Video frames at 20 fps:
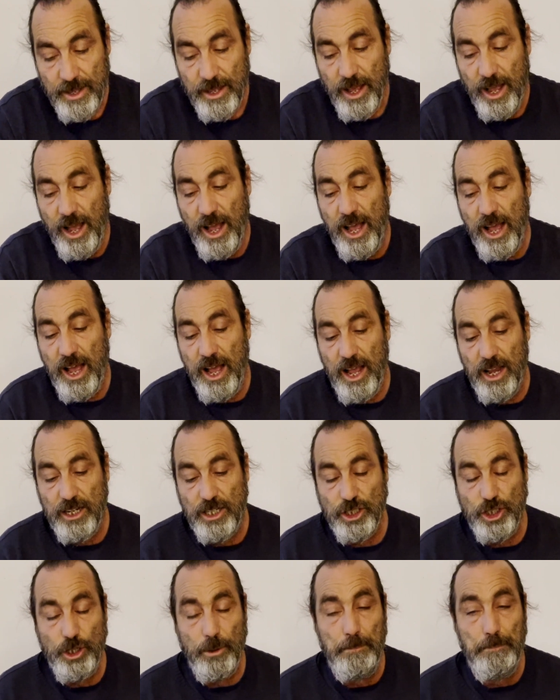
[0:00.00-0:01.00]

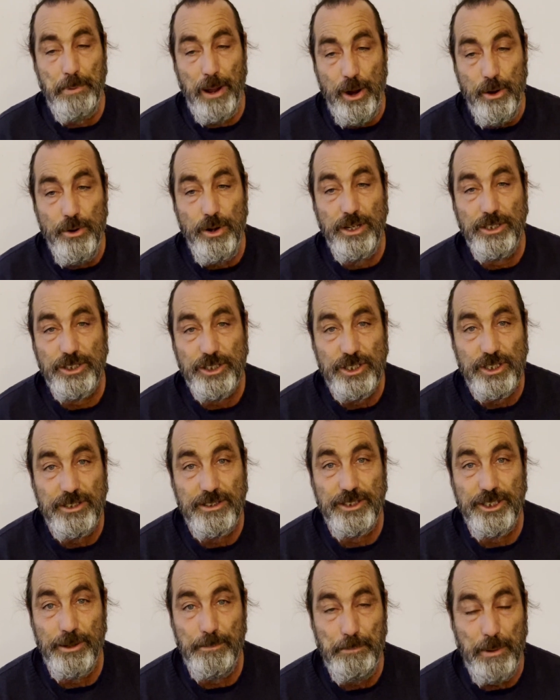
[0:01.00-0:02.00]
because your
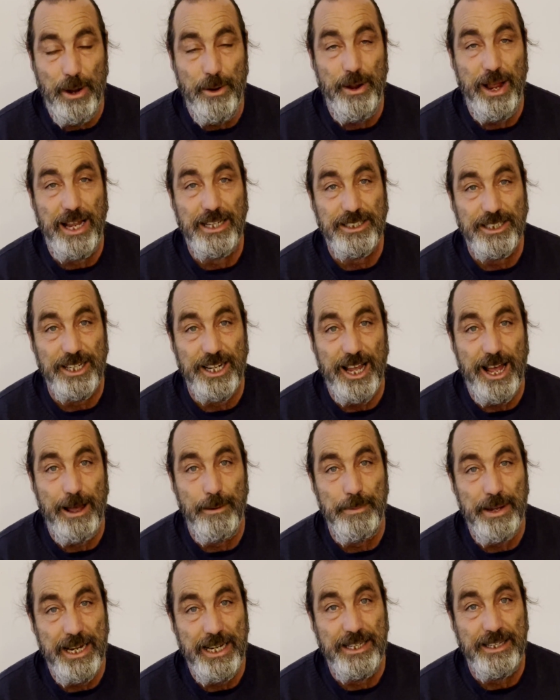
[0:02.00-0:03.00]
boat hasn't
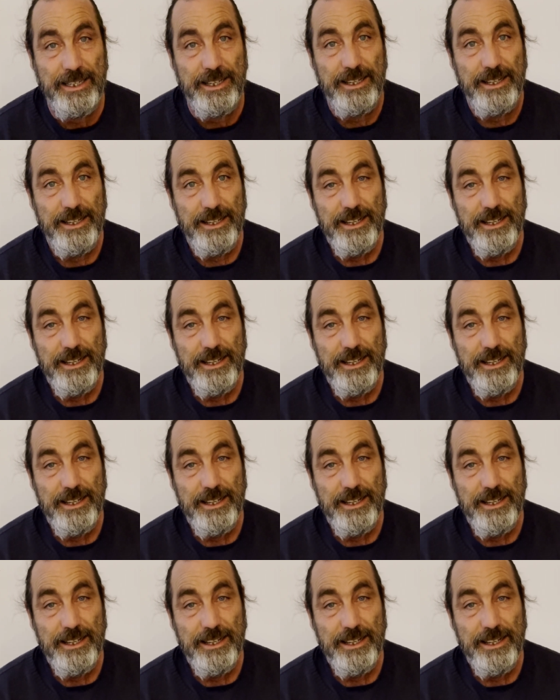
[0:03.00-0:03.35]
come in,